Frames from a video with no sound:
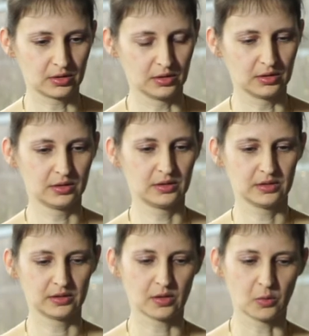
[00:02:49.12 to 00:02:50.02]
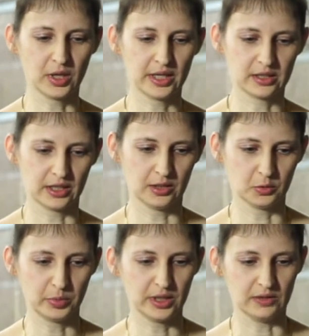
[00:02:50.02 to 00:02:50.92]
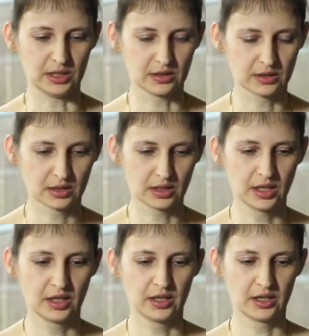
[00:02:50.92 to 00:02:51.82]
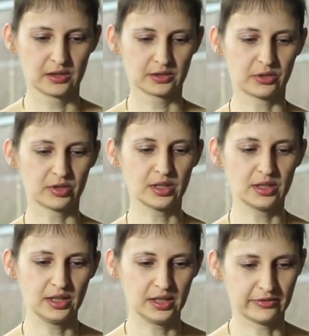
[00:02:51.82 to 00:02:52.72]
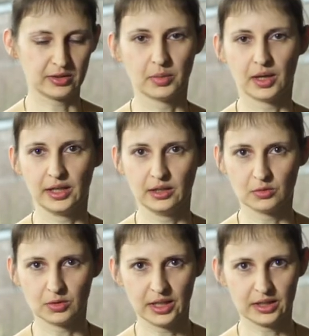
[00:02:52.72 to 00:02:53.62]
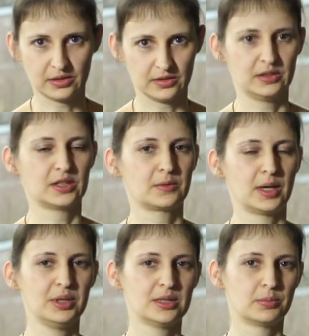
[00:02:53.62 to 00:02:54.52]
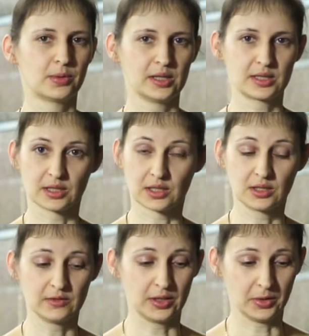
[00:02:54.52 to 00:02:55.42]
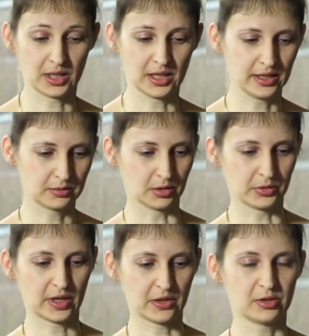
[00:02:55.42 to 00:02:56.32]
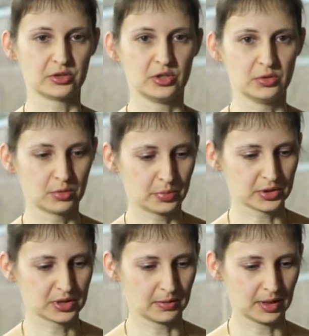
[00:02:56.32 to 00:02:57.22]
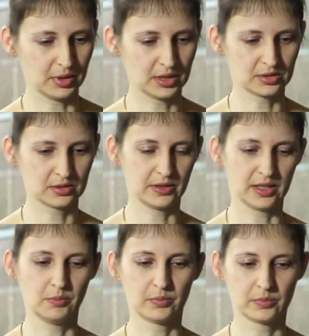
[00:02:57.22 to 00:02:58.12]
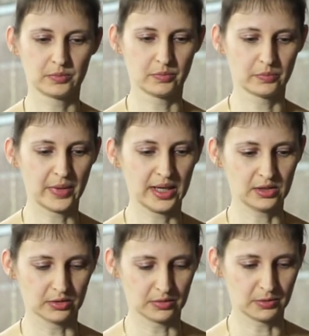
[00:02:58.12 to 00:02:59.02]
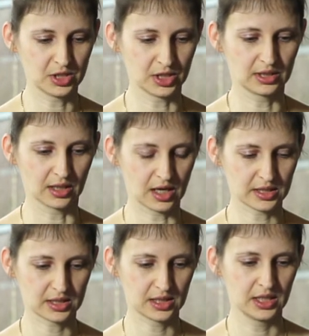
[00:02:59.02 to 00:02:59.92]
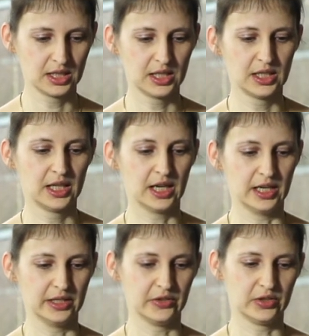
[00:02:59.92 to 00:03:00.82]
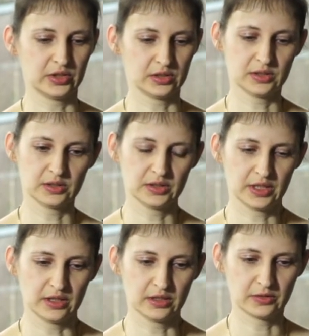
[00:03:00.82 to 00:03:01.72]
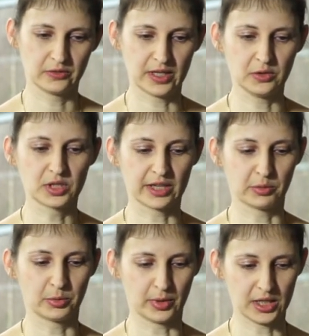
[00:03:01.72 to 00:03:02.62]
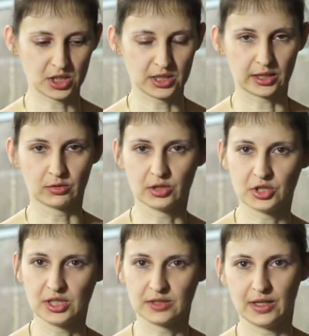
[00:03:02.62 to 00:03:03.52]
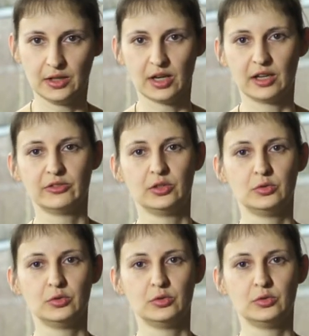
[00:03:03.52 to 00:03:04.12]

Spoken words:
on OLED and OPV. Currently, if you buy an OLED, the square meter prices are still very high, around 10,000 euro per square meter. They're made on rigid glass, and they use evaporation technologies where you have a